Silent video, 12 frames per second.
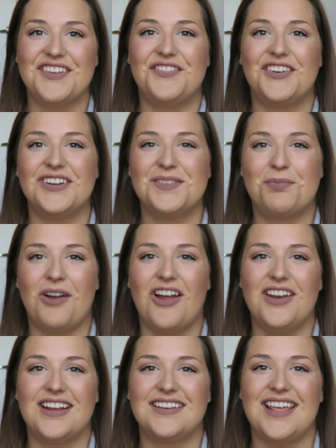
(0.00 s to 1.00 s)
The first
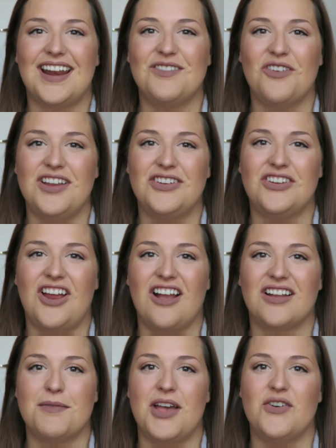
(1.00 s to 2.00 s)
product that I'm going to
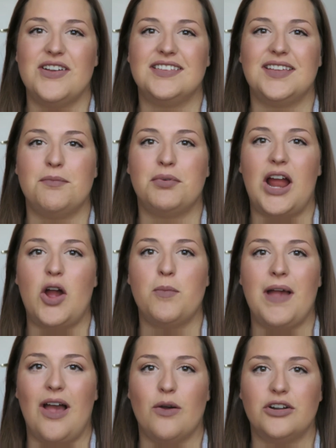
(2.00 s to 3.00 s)
talk about is a brow
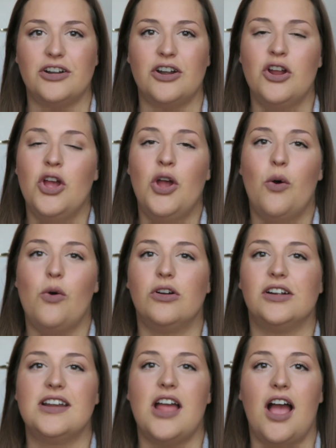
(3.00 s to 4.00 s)
powder
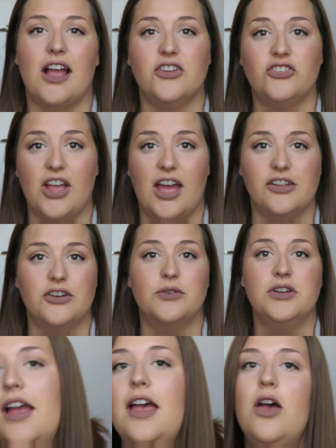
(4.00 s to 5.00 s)
or an
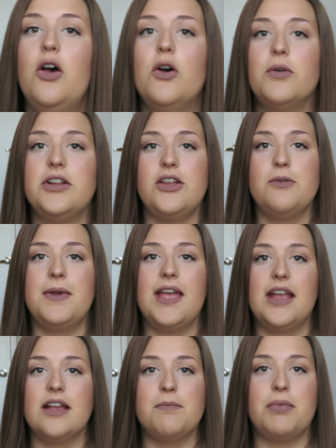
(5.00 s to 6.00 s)
eyeshadow. When you
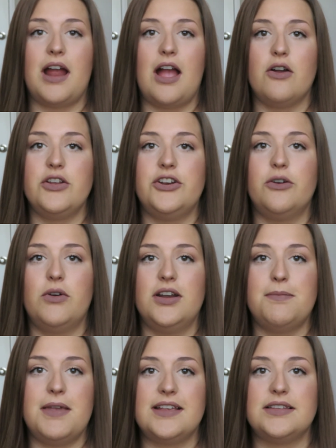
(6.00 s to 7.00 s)
pick a brow, you don't want
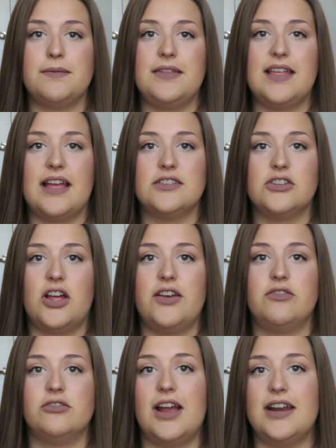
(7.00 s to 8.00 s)
to pick something that has a
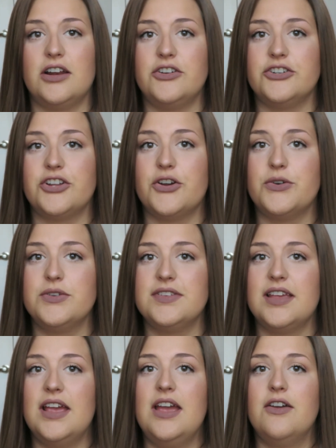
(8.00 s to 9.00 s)
lot of red
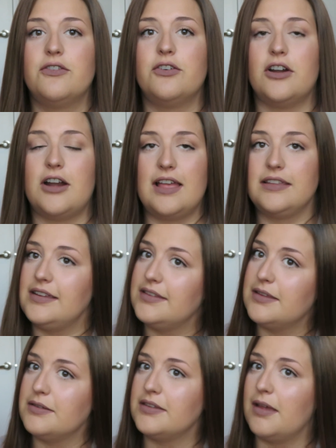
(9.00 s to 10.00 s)
undertones, for at
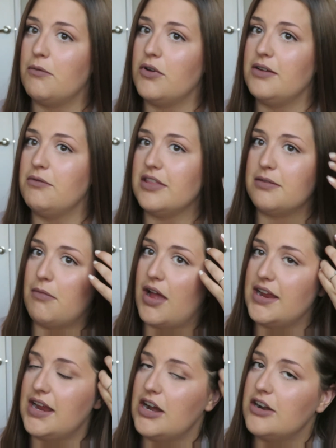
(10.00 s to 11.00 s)
least the someone with
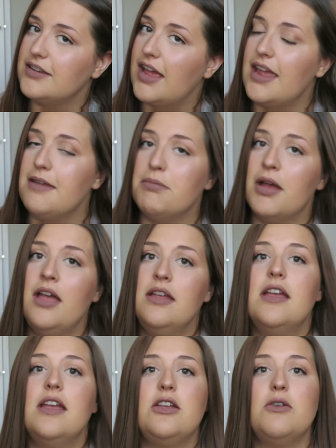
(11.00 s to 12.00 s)
my hair type.
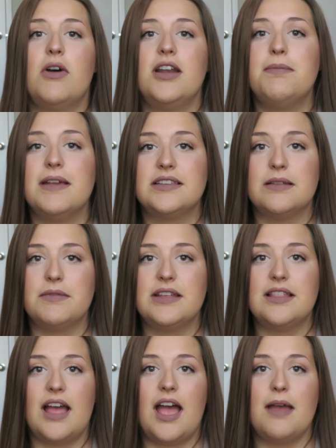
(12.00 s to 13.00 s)
You want to pick
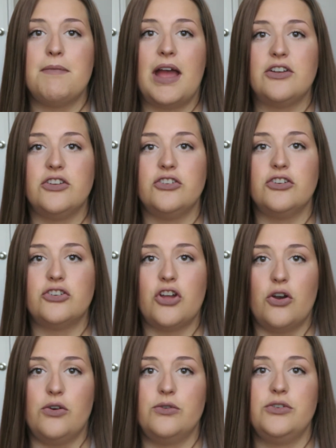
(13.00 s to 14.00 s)
something that matches your
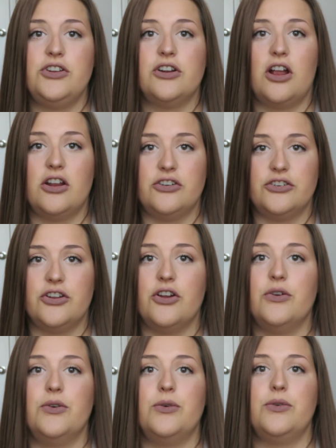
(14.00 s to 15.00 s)
tone, your
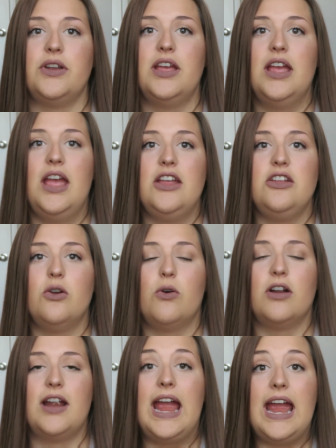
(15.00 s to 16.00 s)
undertone,
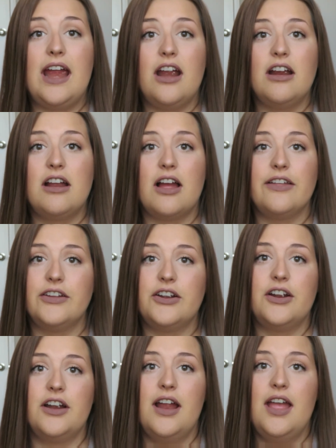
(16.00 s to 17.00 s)
your hair
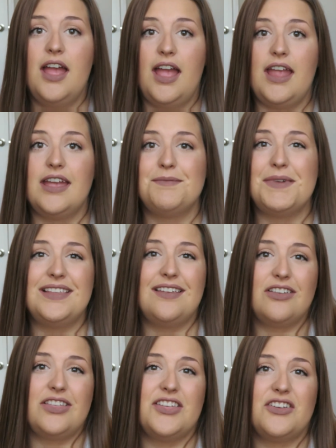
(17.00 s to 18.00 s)
color, and
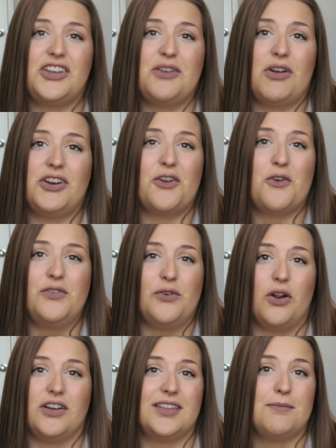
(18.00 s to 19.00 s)
basically the look you want to go
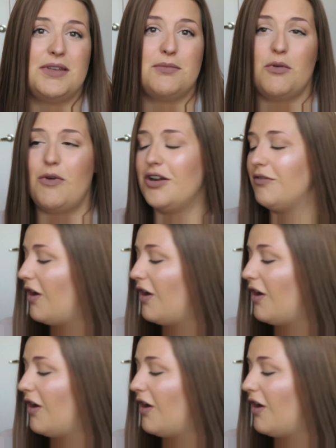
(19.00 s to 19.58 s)
for. Some people want